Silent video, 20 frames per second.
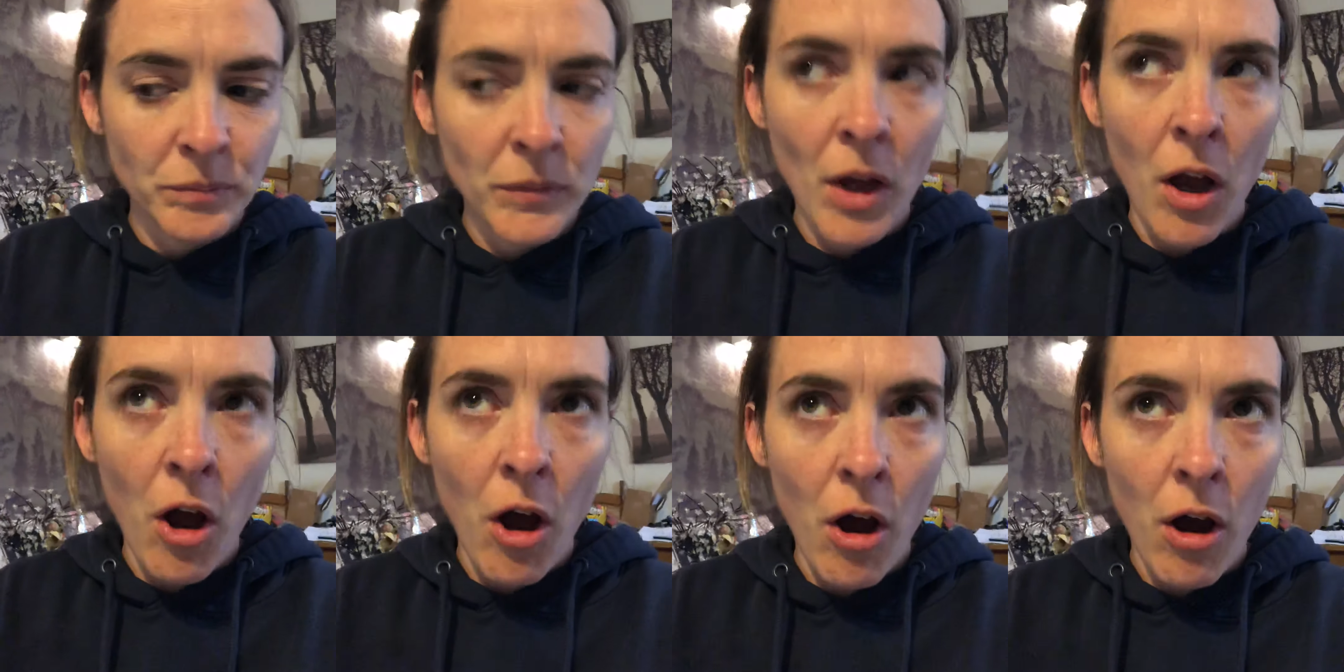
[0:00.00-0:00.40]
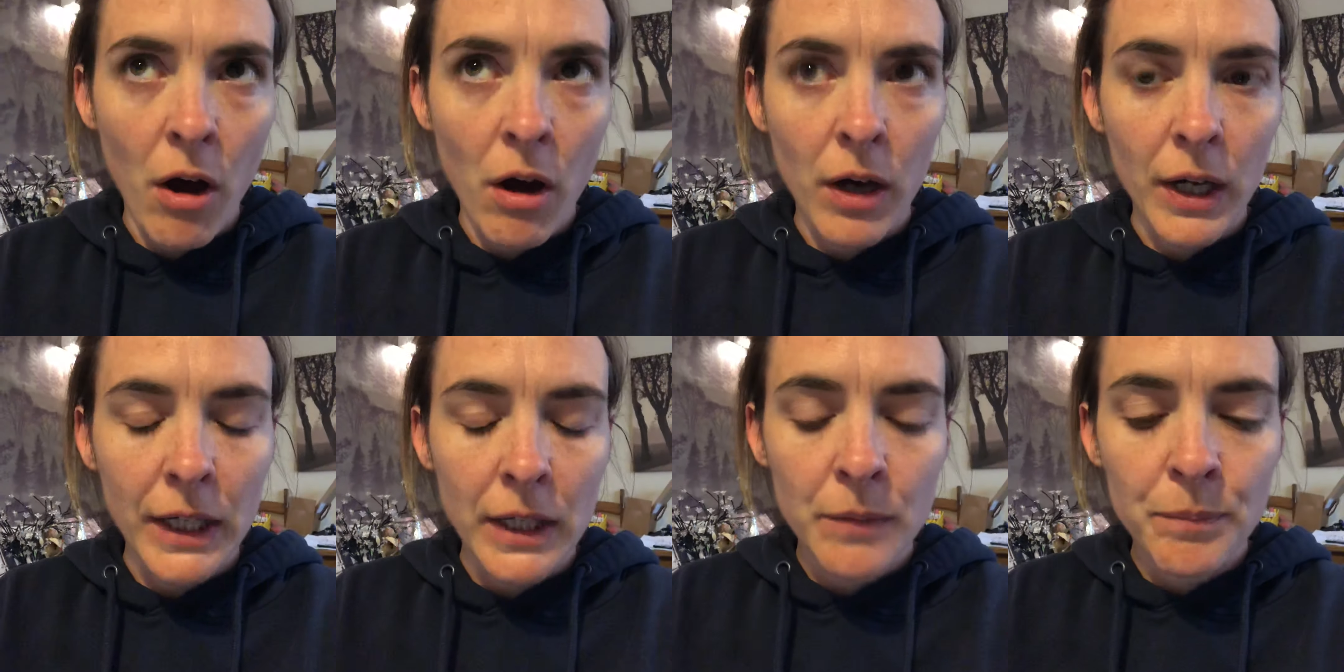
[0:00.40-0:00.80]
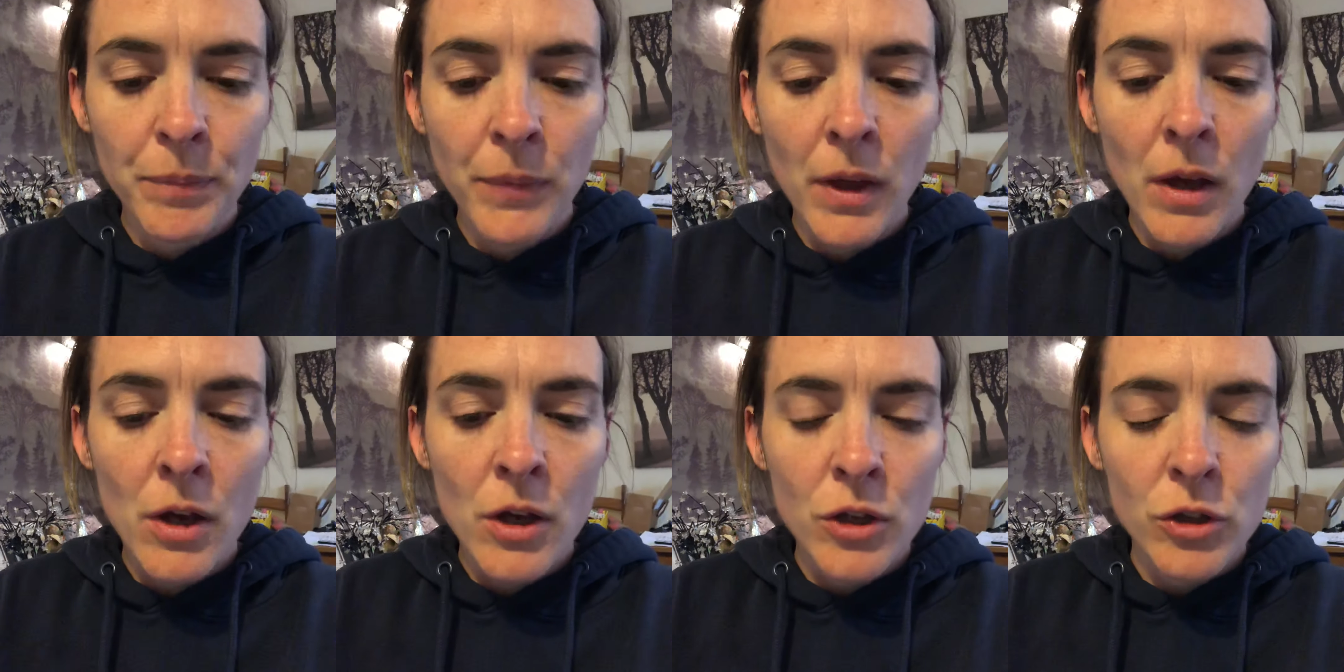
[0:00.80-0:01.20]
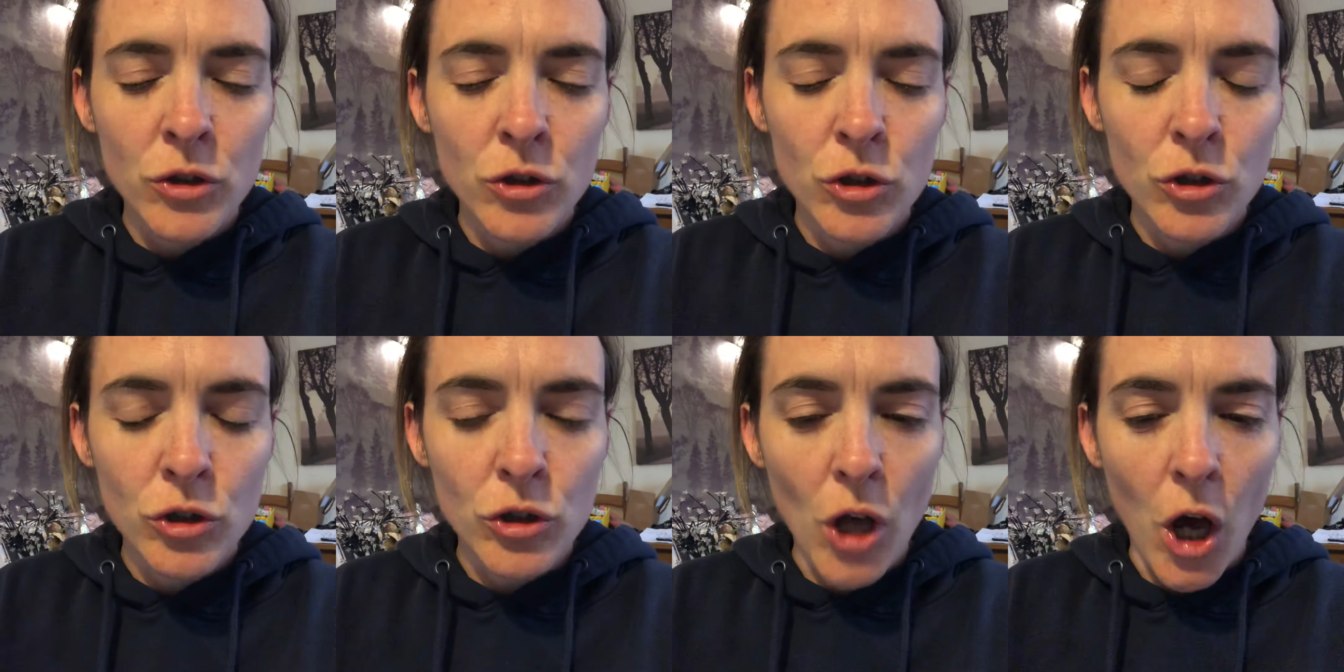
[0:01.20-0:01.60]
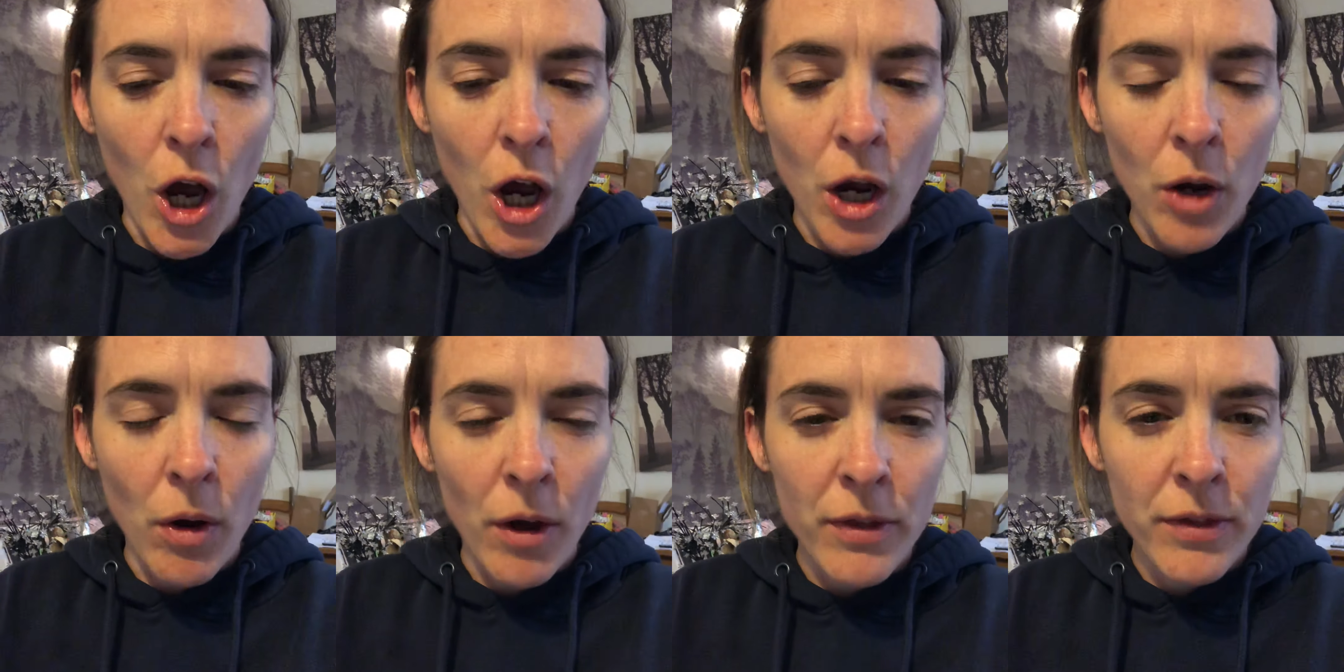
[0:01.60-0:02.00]
High. So
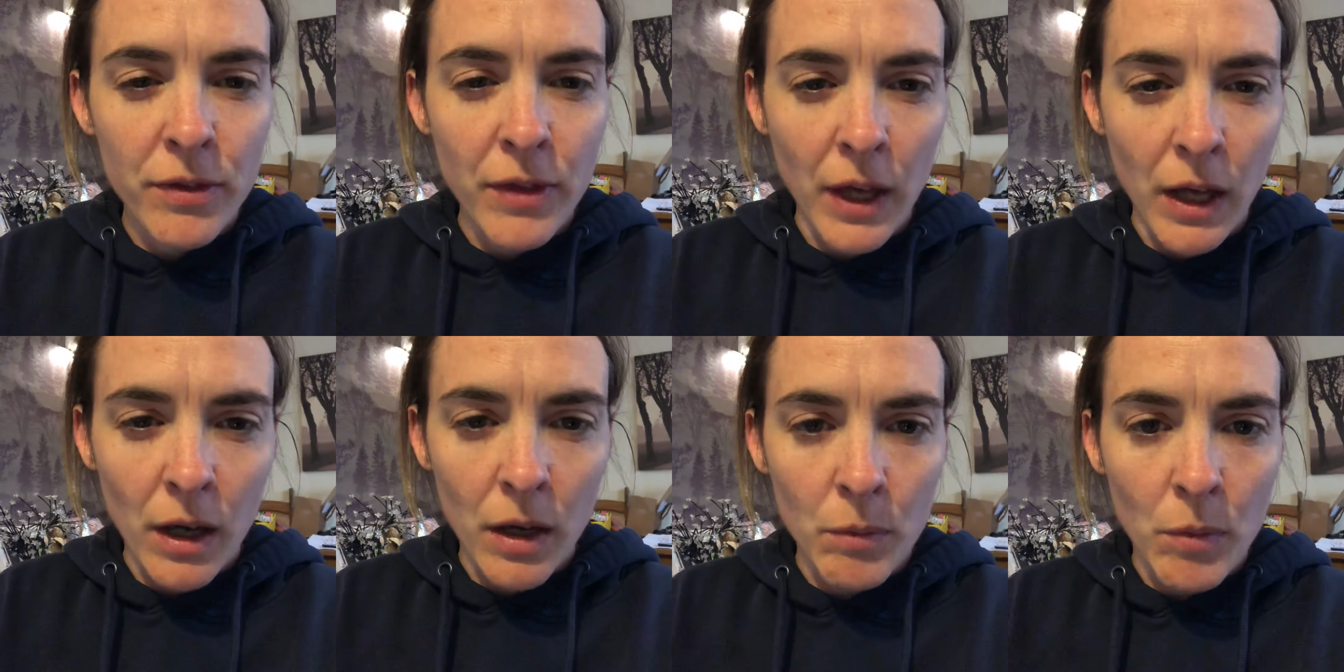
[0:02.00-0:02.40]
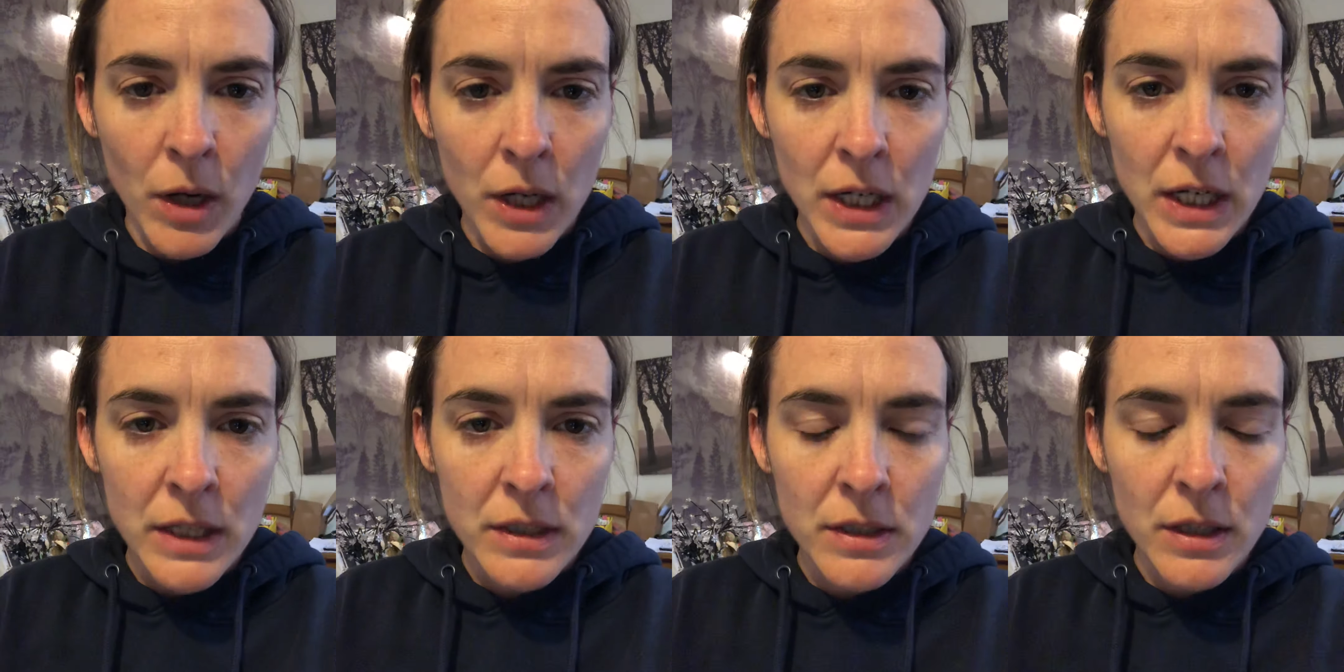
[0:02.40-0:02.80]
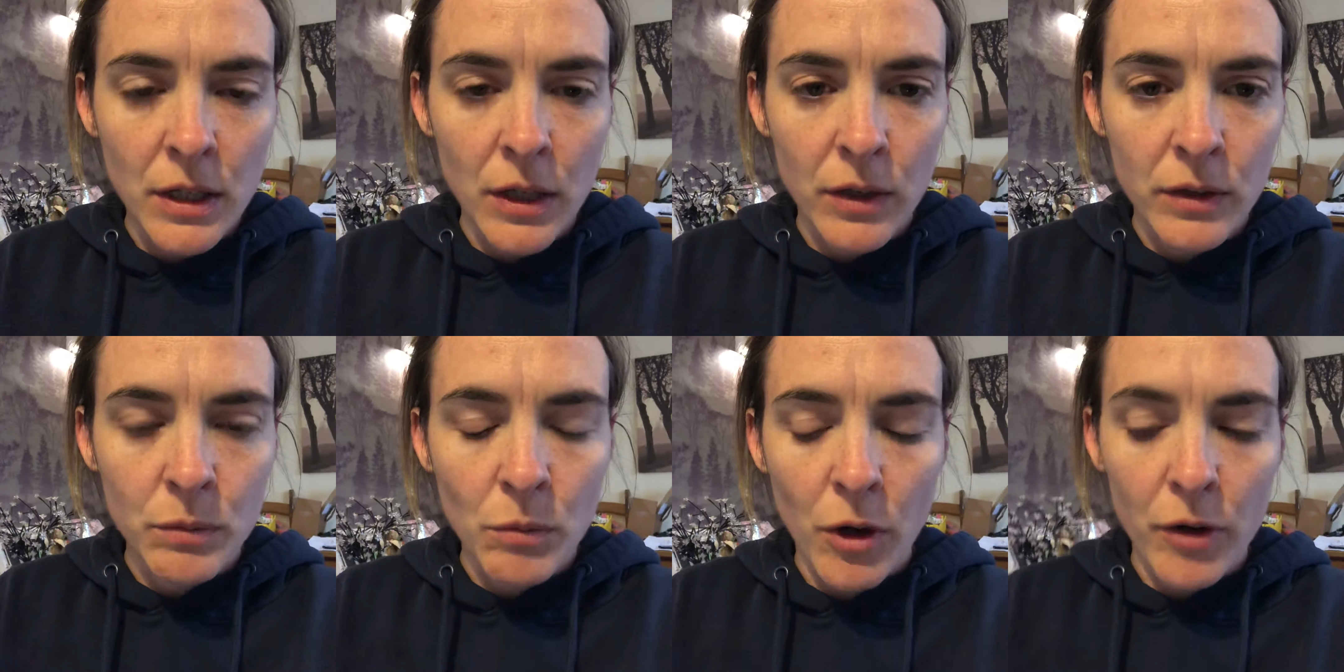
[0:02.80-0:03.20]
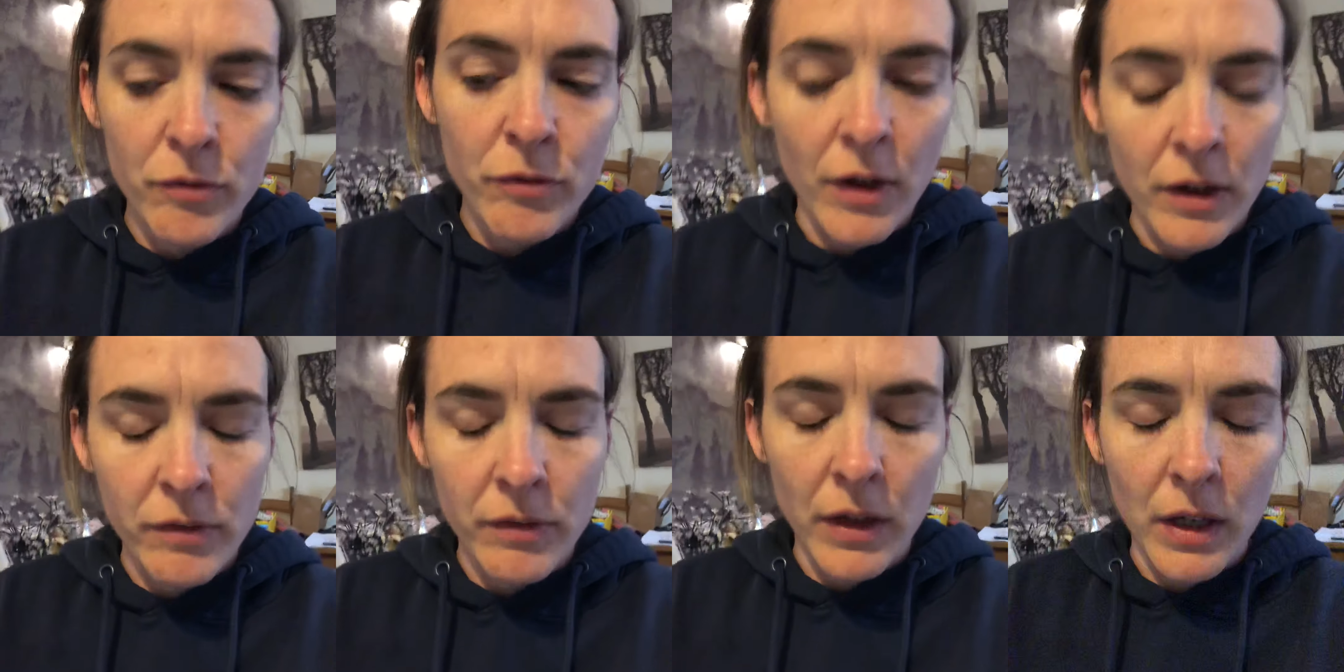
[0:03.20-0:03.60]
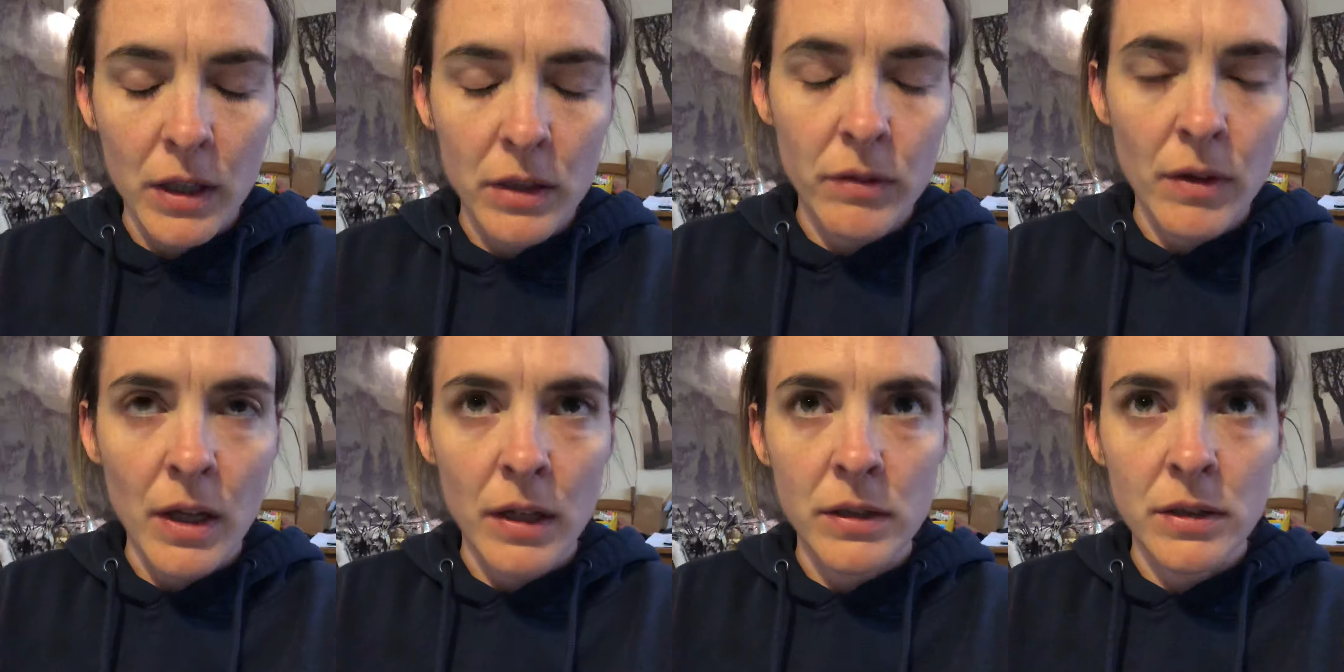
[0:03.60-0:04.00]
I think I might need to use my thread fingers
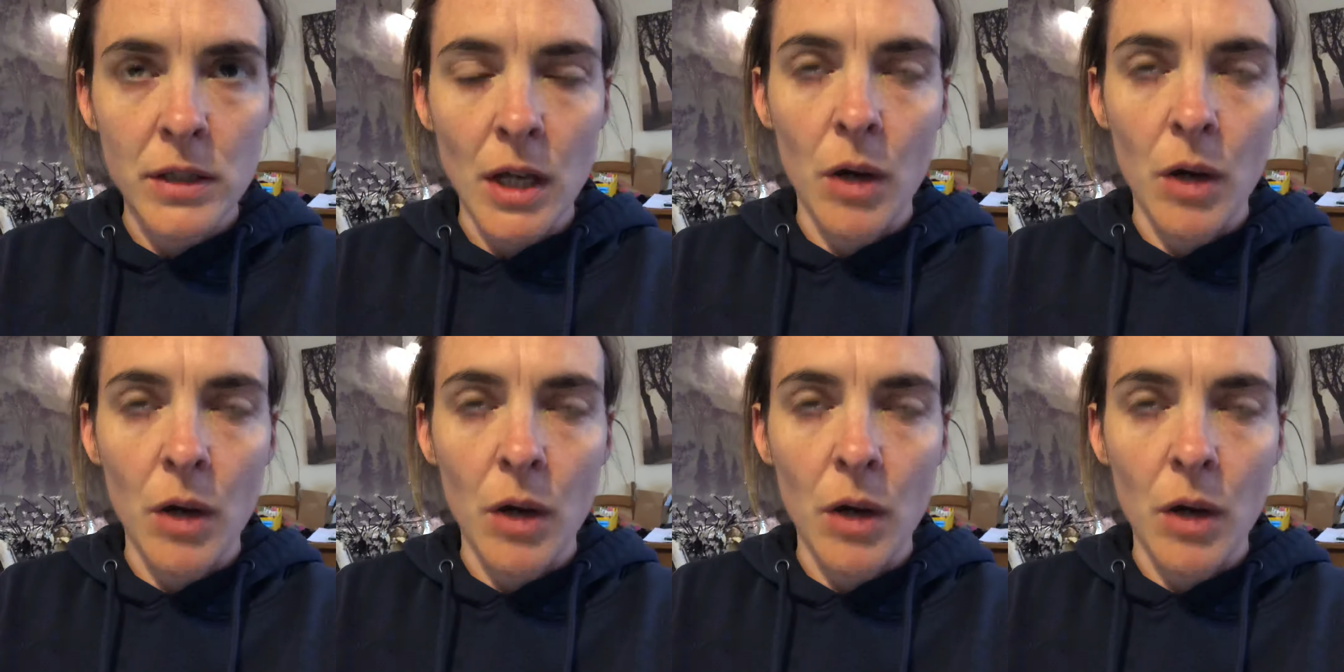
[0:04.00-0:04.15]
for this.